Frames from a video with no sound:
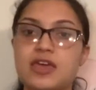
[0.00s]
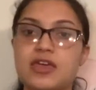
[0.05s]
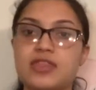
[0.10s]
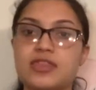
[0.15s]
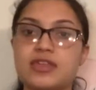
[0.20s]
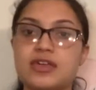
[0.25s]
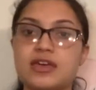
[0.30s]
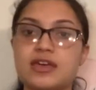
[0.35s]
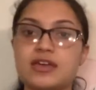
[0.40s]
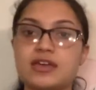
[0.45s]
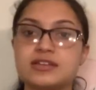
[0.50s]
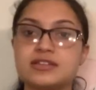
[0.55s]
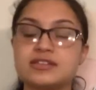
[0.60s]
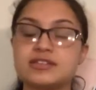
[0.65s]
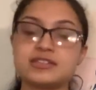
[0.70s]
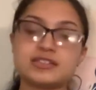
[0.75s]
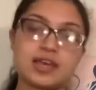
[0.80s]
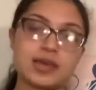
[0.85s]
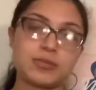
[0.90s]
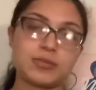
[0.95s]
the
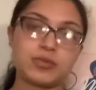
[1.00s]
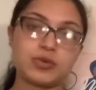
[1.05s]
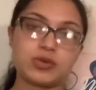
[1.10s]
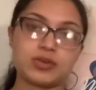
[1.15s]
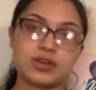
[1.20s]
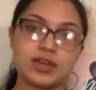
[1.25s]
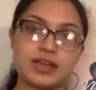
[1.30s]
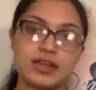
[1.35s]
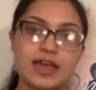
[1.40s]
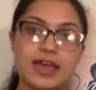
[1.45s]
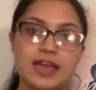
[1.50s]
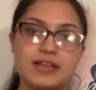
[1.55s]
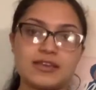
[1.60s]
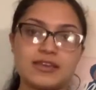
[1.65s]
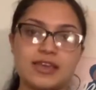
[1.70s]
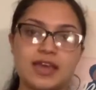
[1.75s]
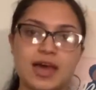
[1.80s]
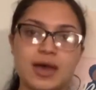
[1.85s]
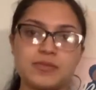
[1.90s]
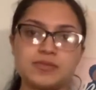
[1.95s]
disabled and
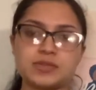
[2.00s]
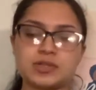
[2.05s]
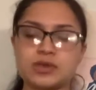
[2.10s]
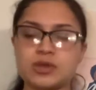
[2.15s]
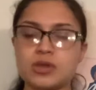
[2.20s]
handicapped,